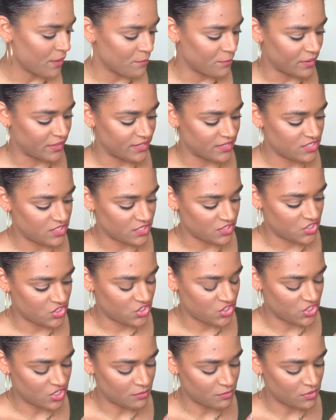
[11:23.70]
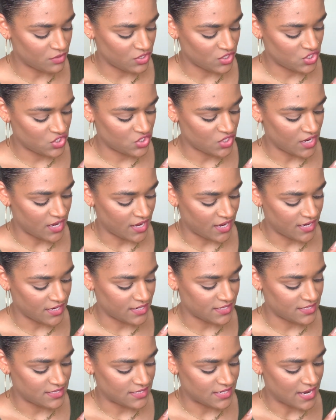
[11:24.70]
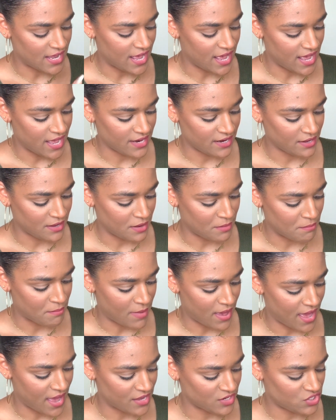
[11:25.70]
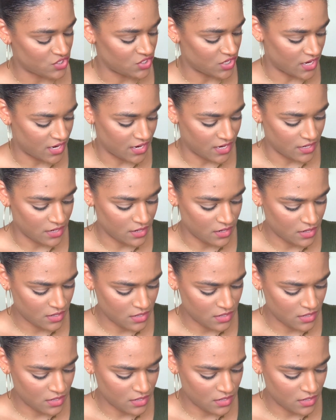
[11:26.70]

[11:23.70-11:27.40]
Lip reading: but it's a shimmery shade. It's not a matte shade.